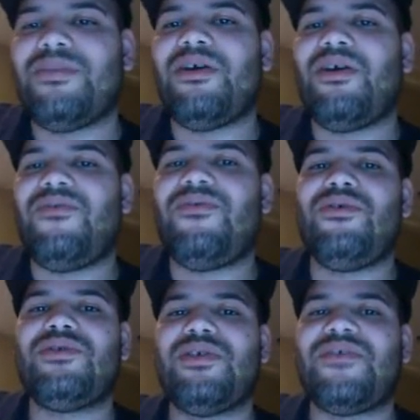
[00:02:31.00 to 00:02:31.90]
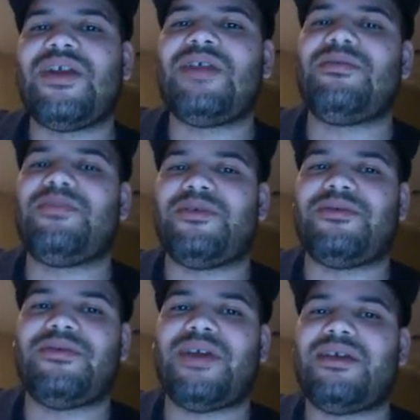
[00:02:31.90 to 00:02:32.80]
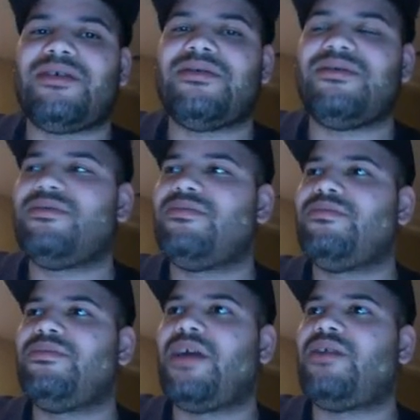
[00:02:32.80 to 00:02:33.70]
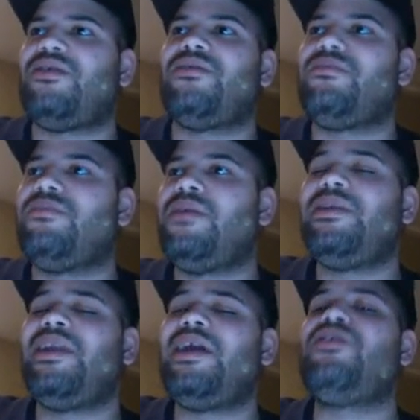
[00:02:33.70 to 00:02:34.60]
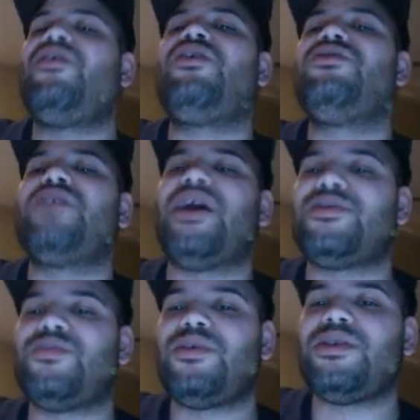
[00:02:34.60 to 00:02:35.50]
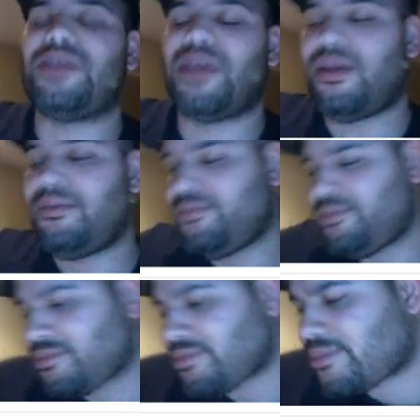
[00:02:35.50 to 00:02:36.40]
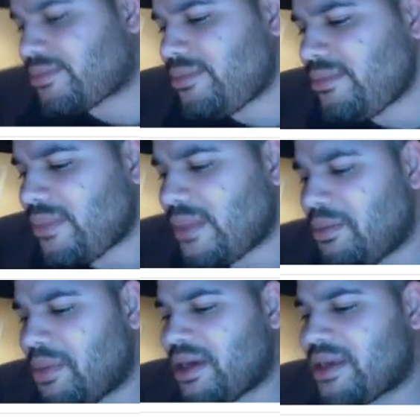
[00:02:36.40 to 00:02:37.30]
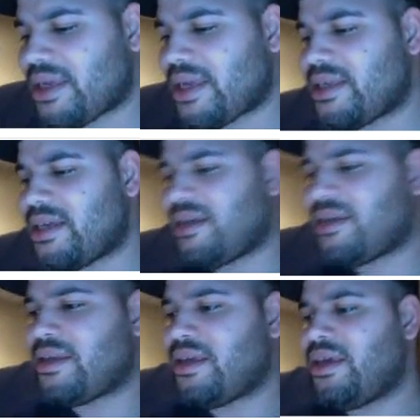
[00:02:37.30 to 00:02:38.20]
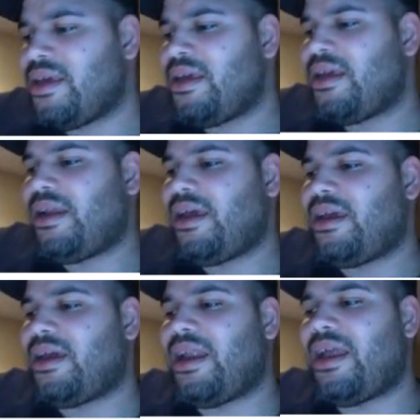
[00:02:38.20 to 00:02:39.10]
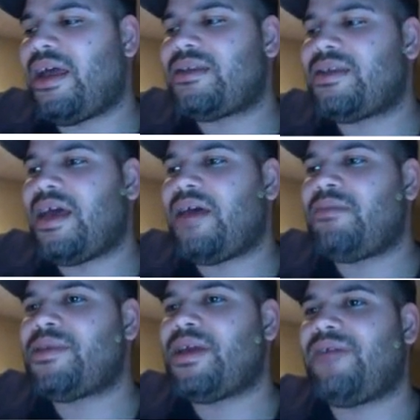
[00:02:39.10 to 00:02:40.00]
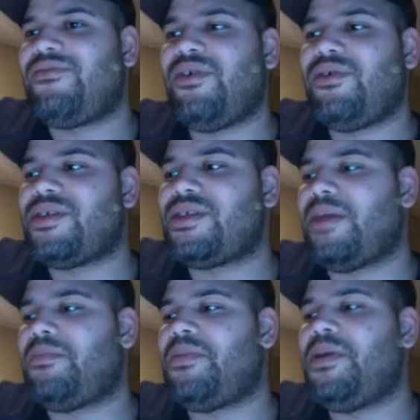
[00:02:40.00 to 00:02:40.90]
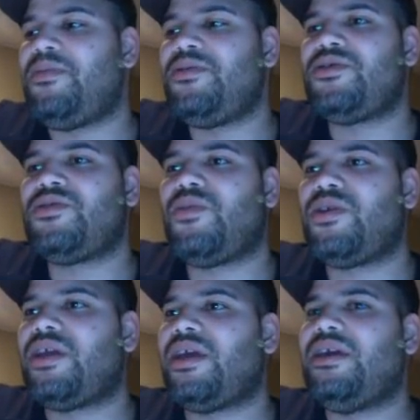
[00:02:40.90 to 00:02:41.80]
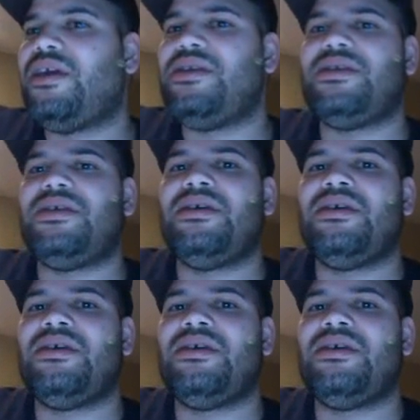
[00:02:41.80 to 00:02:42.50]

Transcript: a full developer. Like, I don't know. Maybe later on you guys will understand. Because I say this, like a lot of times I've noticed that people just want the easy,